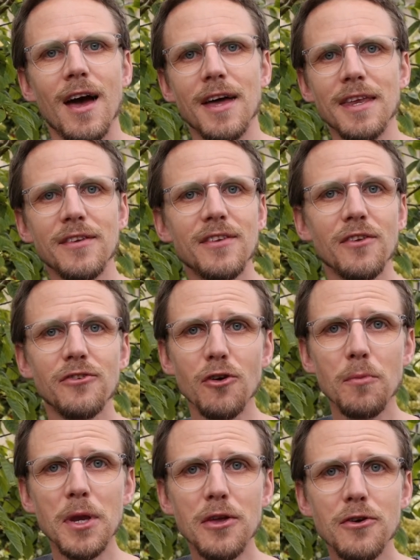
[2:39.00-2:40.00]
and He's done
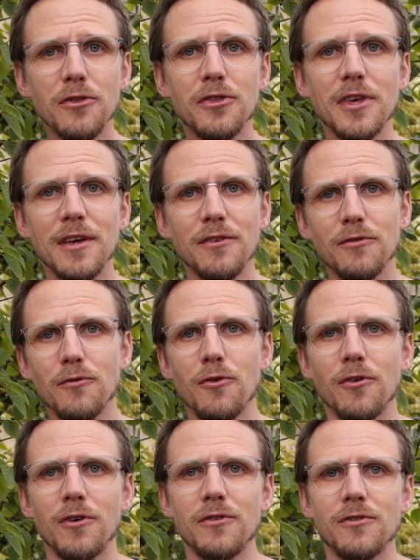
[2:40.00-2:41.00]
so many good things
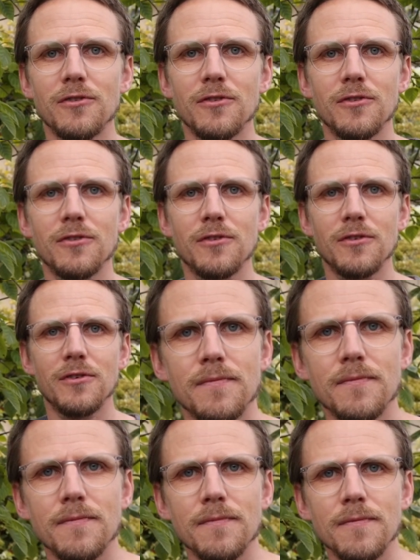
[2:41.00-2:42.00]
for us.
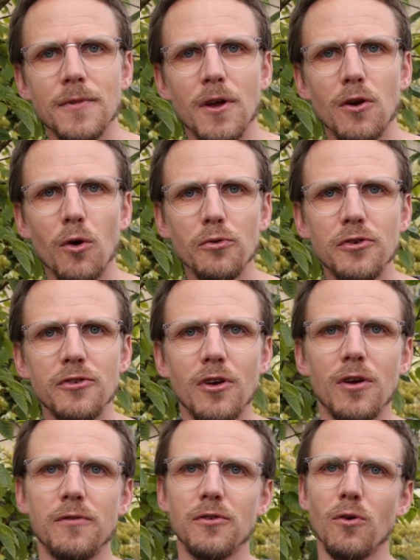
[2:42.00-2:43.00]
God
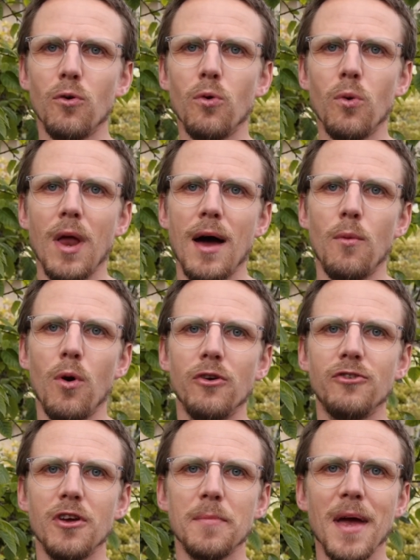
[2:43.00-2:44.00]
deserves all our
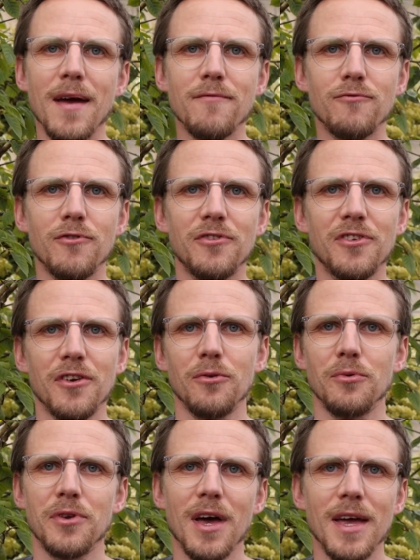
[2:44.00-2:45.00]
worship every
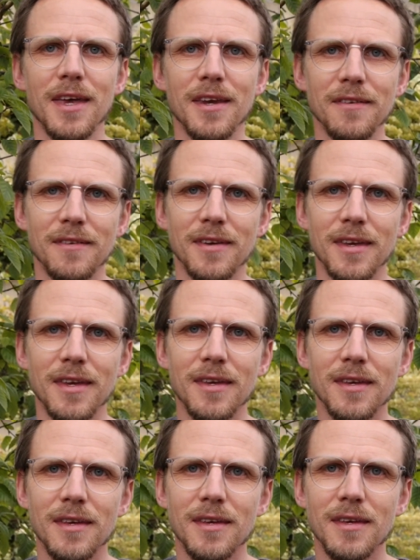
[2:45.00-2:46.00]
single day, doesn't He?
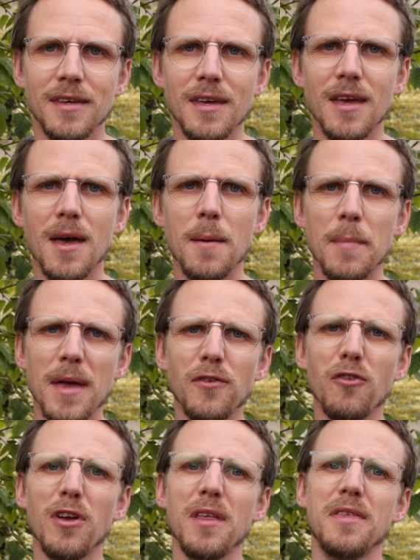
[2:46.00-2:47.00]
But
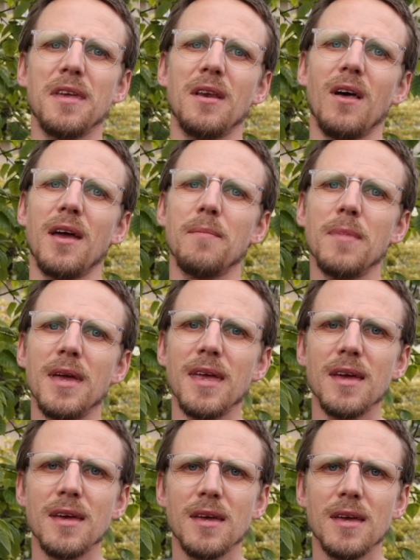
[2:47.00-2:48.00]
if you're anything like me,